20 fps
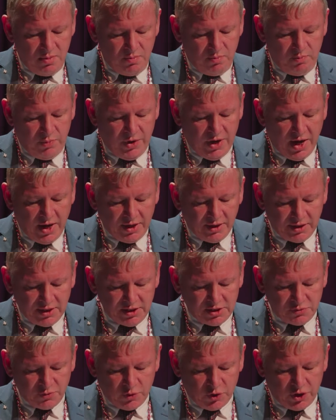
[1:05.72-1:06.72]
Behind
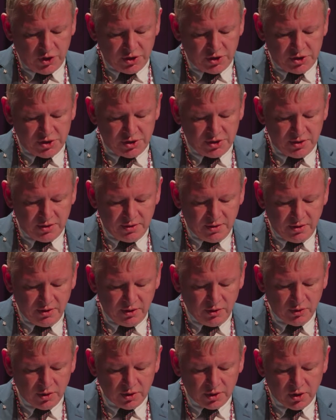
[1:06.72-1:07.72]
these words,
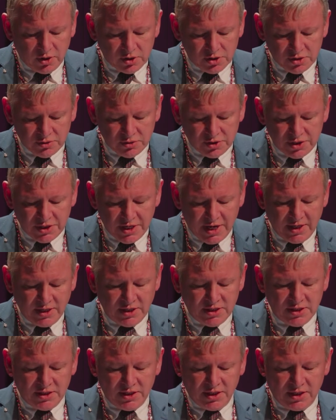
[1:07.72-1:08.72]
you can also
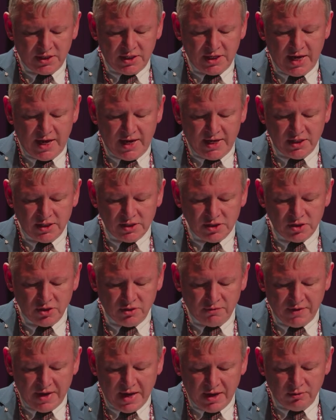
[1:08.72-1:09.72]
sense the tales
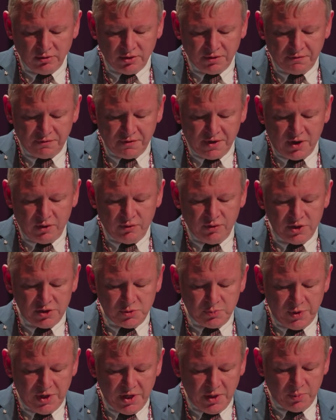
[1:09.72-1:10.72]
of how the Faroese
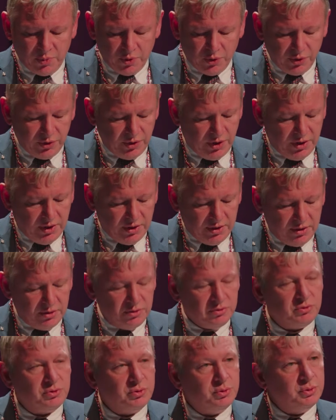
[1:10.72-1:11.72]
people,
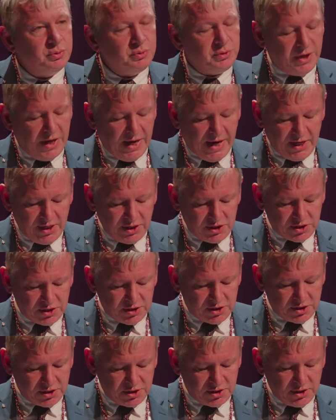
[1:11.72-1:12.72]
through the
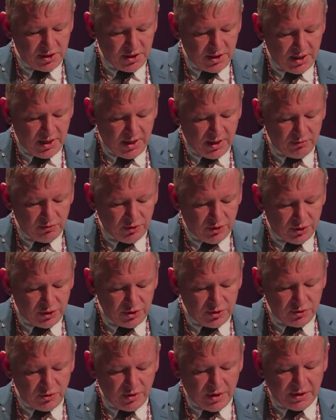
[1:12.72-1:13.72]
ages, have
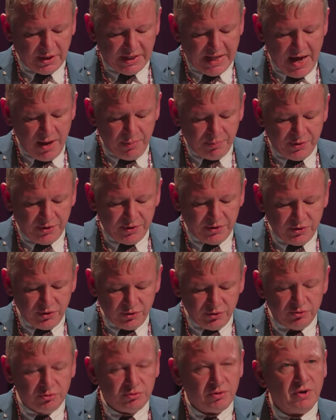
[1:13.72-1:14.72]
learned to adapt to
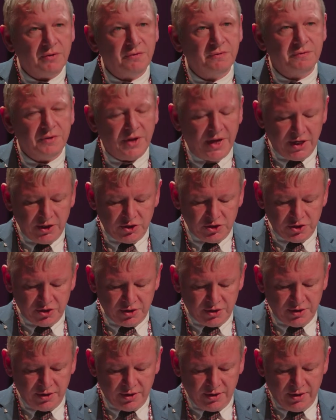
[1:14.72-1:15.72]
the rough
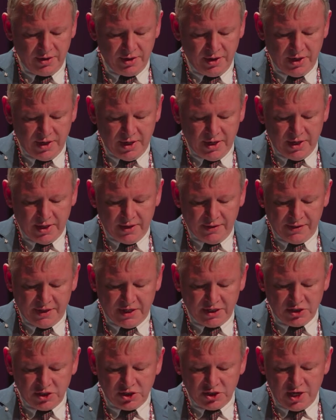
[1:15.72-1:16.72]
nature
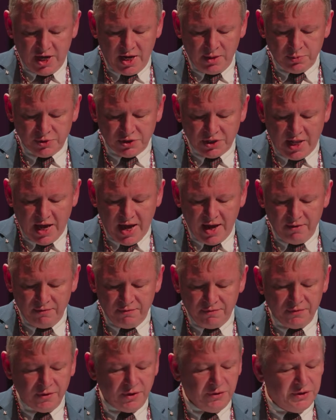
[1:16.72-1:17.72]
that shapes
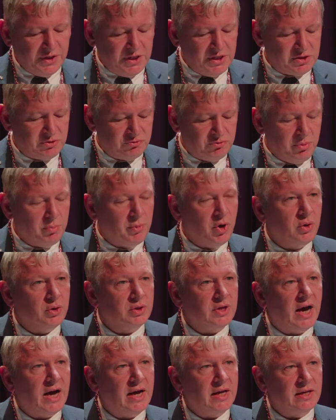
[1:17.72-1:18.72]
life on these remote
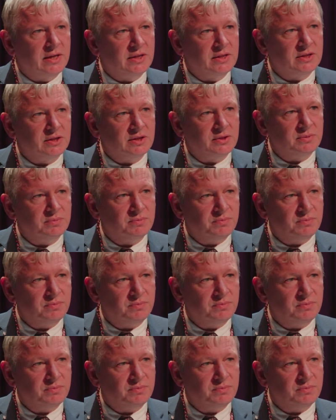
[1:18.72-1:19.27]
islands,